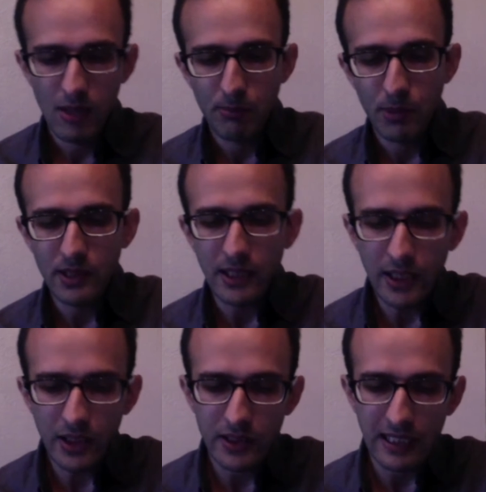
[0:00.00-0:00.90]
But
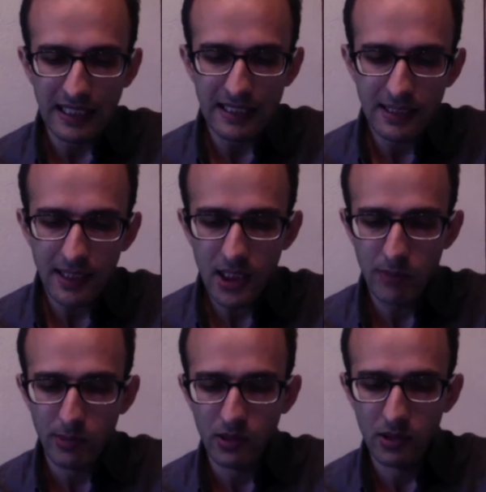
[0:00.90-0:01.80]
here the
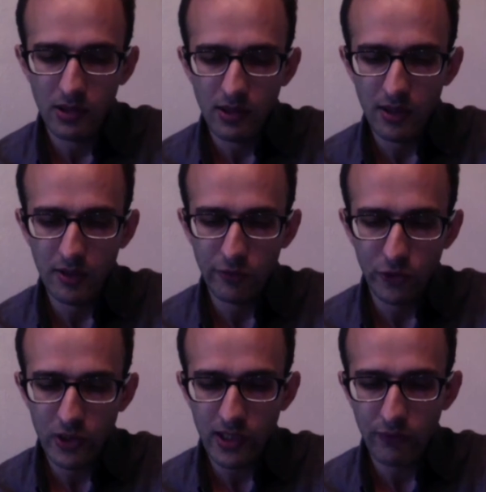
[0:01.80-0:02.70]
intelligible,
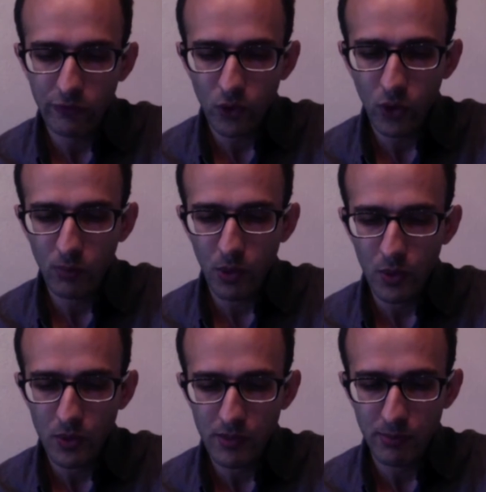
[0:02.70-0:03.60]
first and
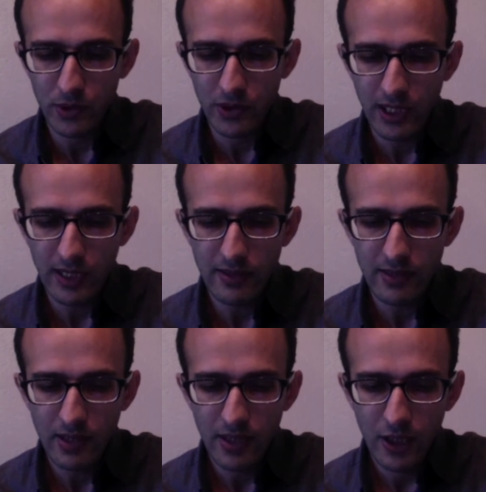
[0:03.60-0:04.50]
foremost,
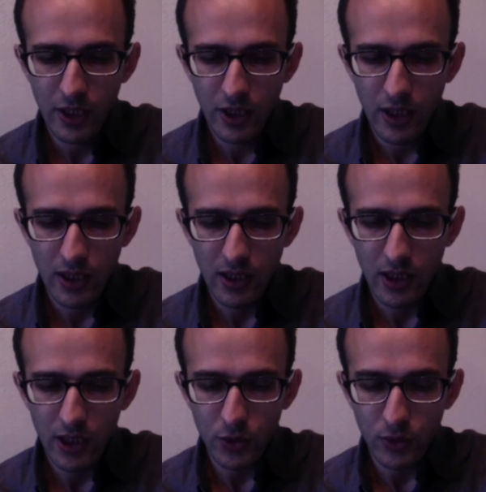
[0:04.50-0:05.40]
pertains
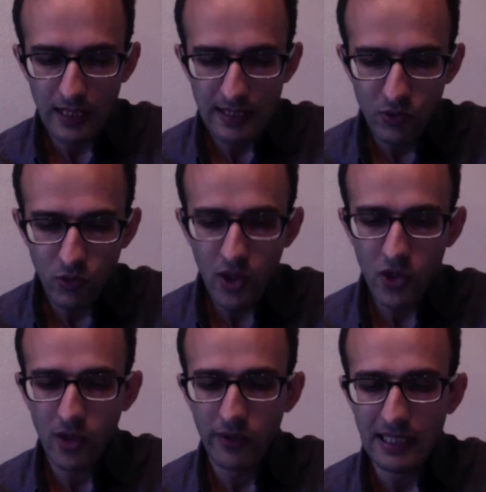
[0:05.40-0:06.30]
to the
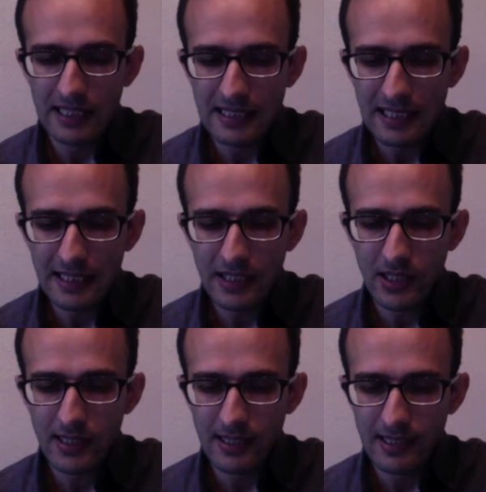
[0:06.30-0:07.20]
structure of
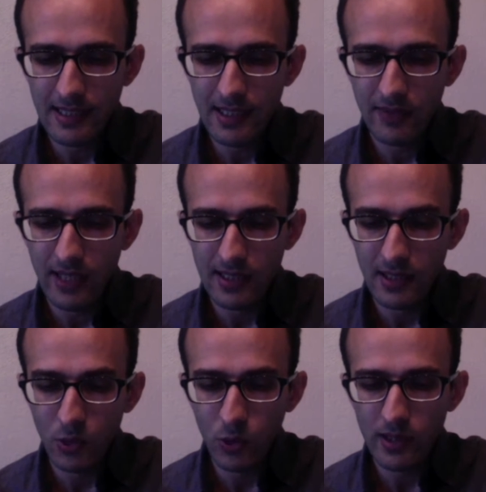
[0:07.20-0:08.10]
intelligence itself as a
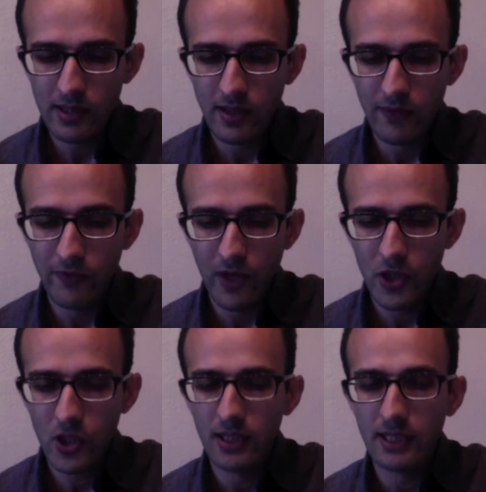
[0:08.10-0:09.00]
locus of
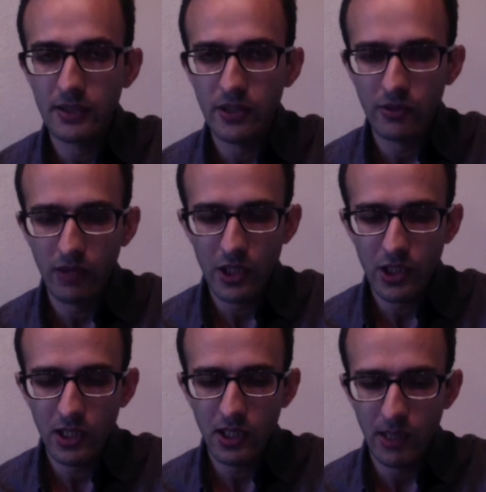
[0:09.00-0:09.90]
functional
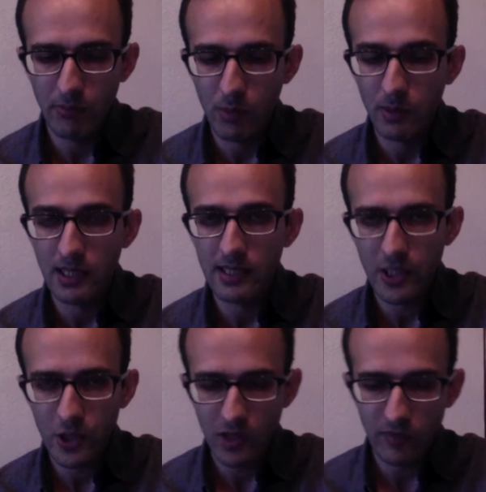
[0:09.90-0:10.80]
integration and
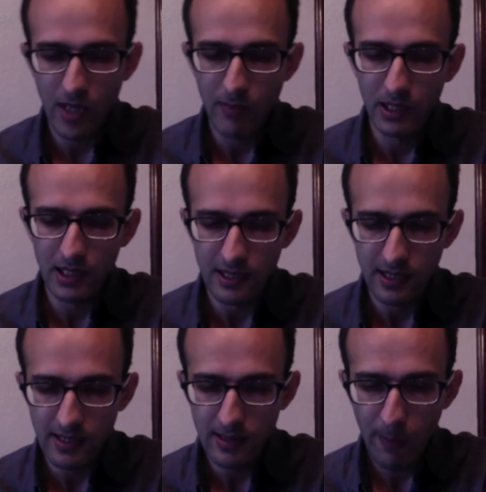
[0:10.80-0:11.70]
mobilization of
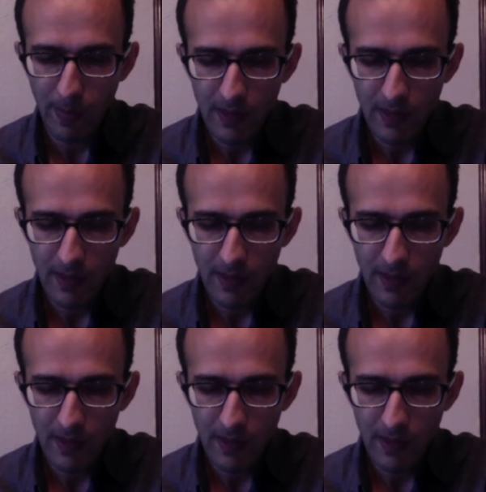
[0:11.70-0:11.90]
abilities.